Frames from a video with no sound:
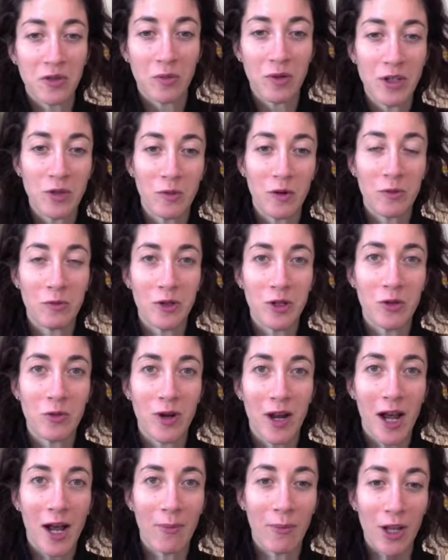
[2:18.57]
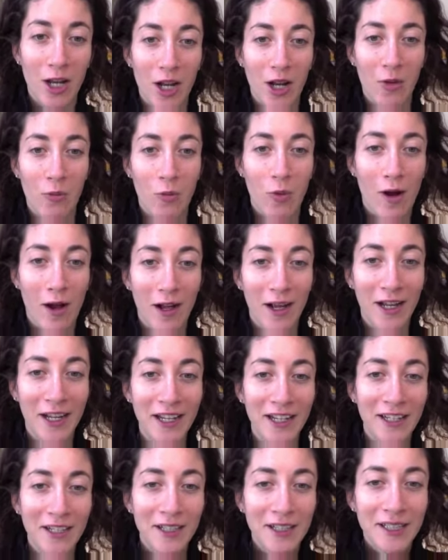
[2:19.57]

which one would you inhabit and why?